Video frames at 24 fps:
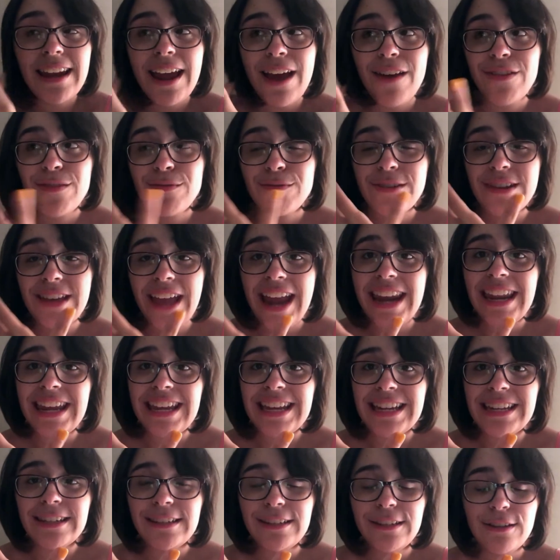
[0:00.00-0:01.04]
now that we're getting
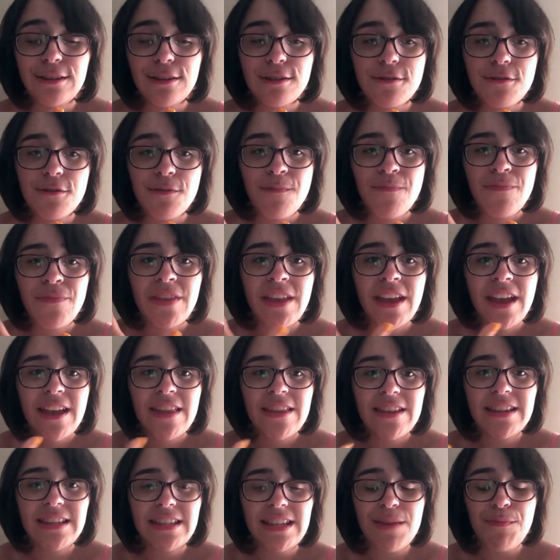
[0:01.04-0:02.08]
into
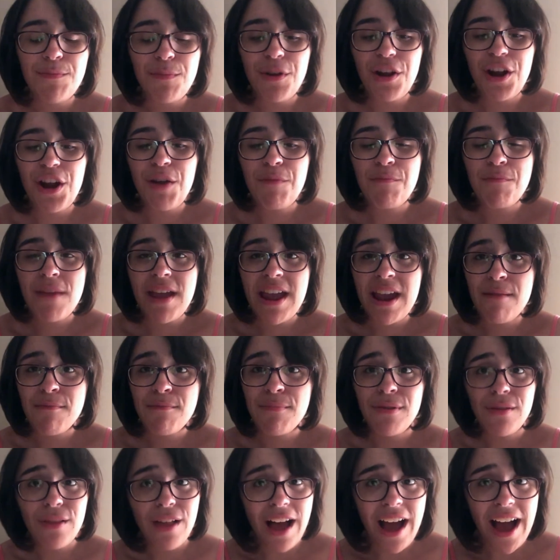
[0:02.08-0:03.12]
the deeper main
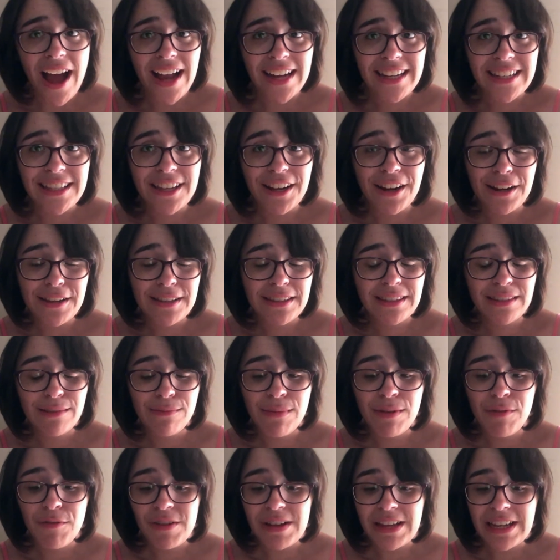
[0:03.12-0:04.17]
plot, there is
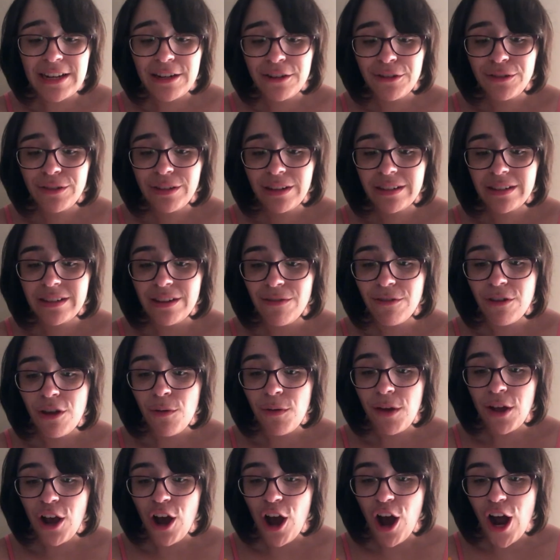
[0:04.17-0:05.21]
some really interesting stuff
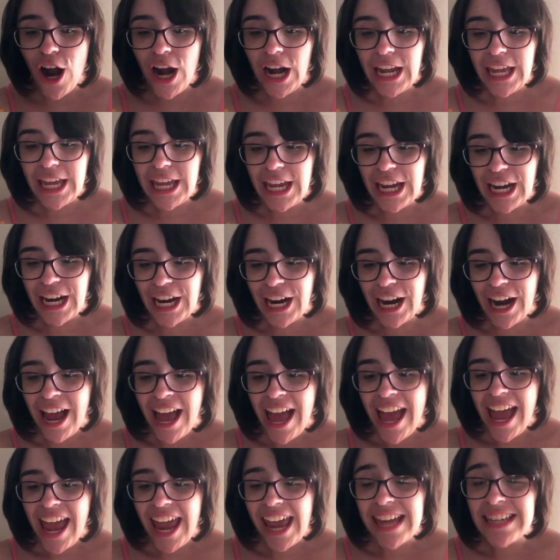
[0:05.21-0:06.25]
going on here,
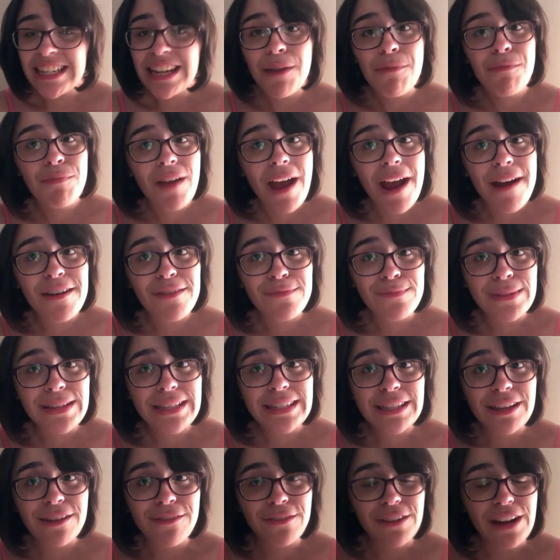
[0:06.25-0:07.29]
and I'm proud of
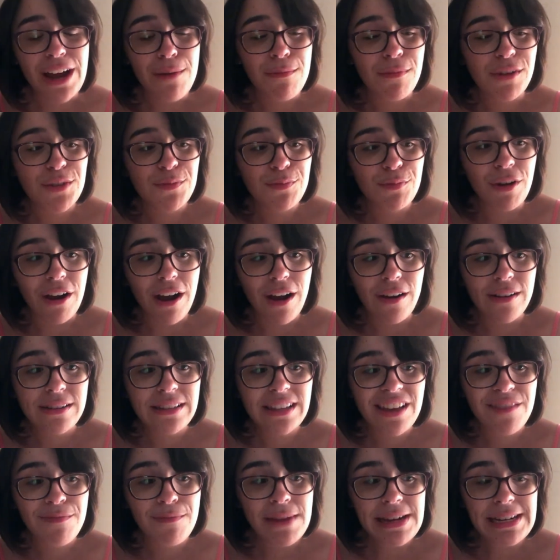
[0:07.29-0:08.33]
myself for how much progress
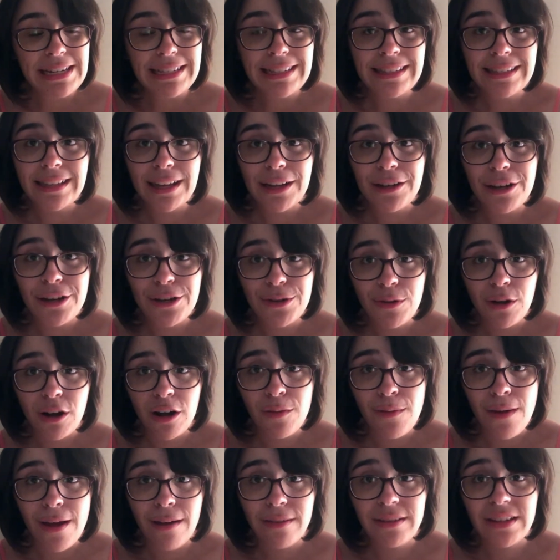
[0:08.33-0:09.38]
I've made in such a short
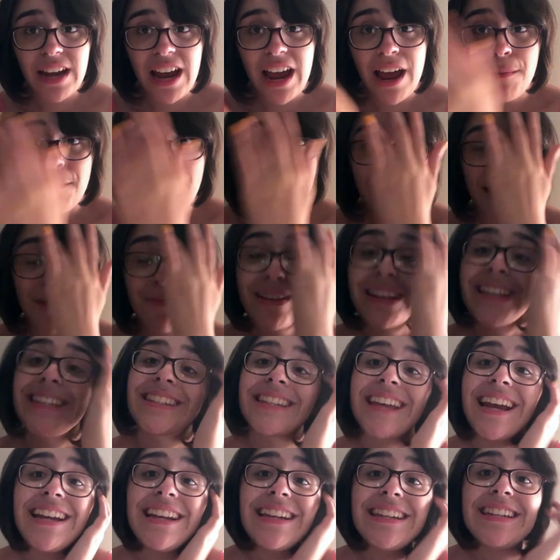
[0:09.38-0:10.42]
amount of time. I am
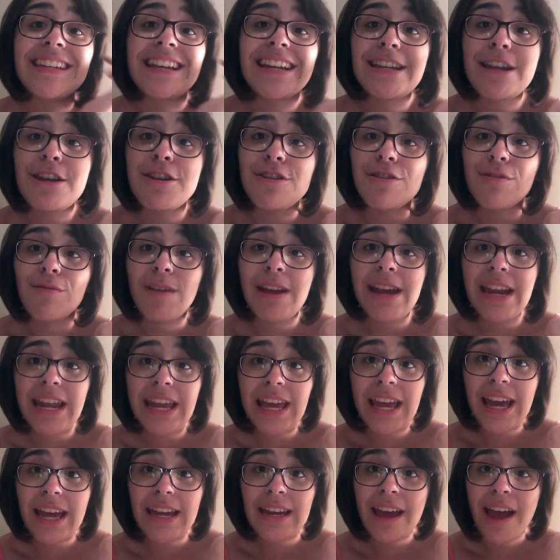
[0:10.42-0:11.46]
excited to continue
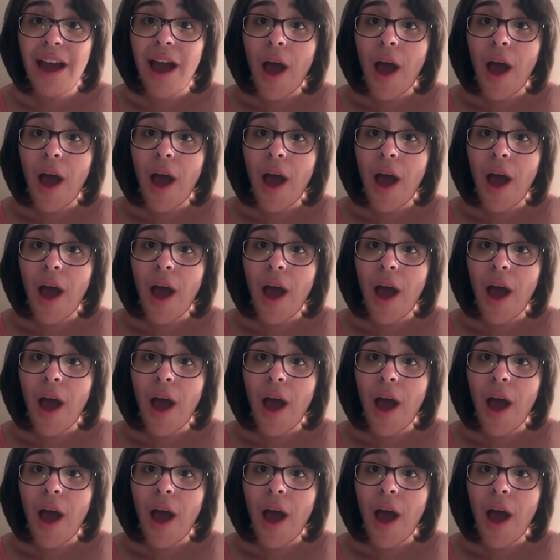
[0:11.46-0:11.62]
reading it,